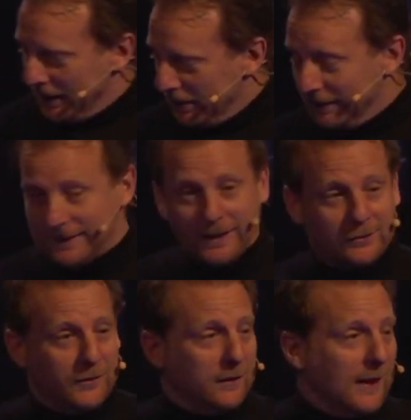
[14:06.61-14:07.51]
It's
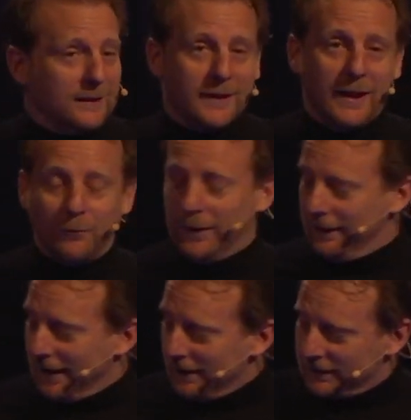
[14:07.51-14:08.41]
actually the last handwritten
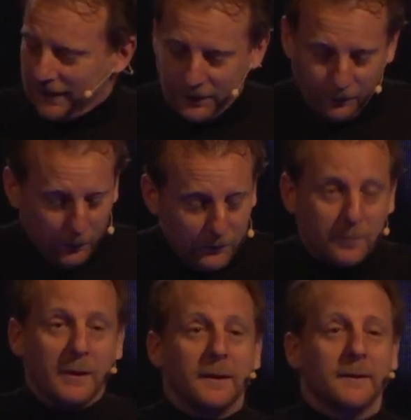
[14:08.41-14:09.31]
letter Sonia wrote to
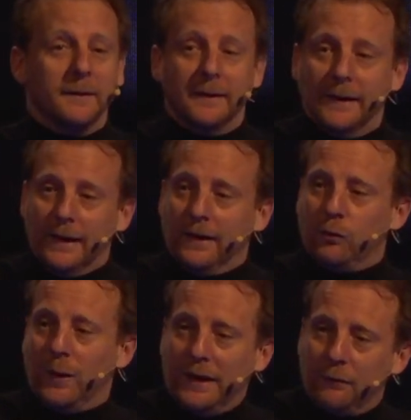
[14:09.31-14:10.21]
me
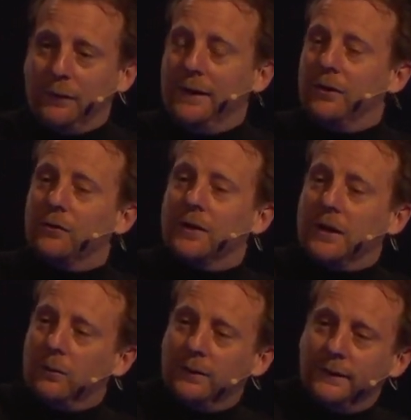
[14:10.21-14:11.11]
23 years
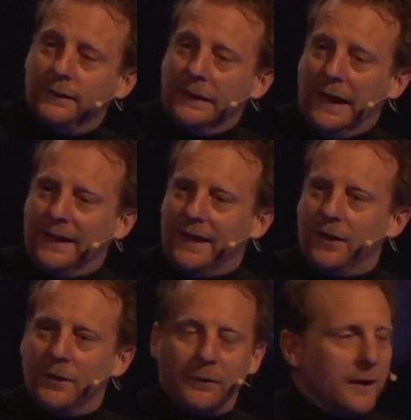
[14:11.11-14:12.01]
ago. I
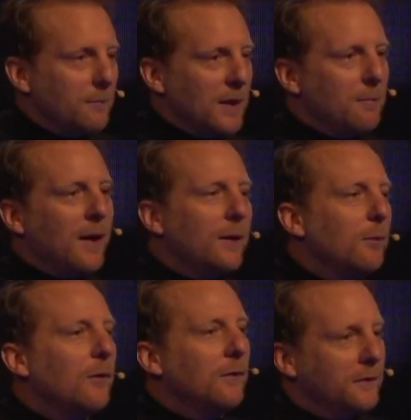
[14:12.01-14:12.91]
carried it around in my
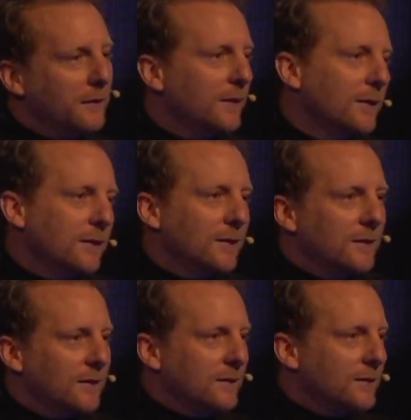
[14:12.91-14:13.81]
Bible.
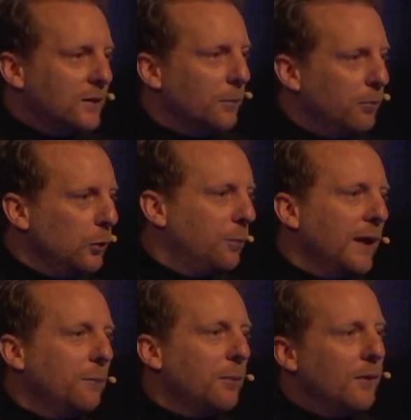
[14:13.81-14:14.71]
It's on blue
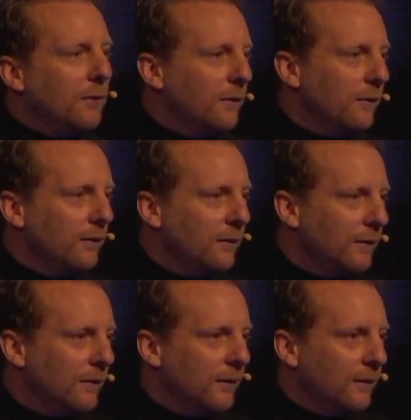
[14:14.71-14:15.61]
paper,
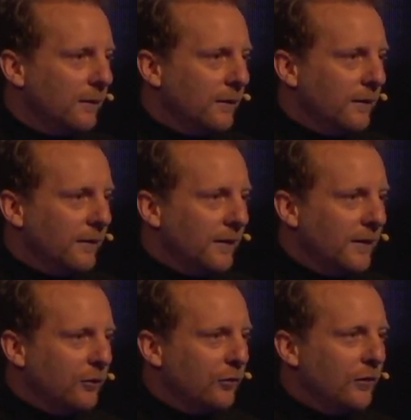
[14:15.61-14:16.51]

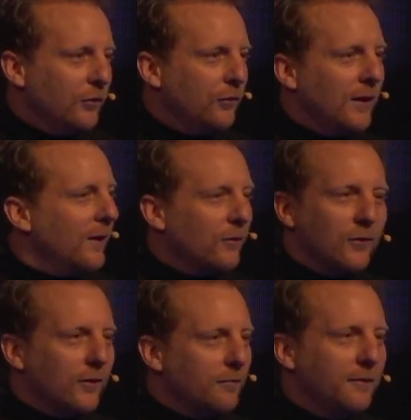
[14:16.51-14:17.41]
and she shares
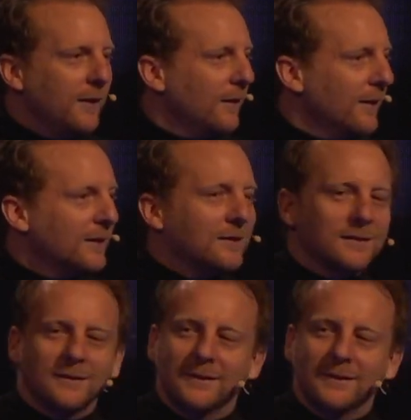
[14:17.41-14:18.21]
her feelings.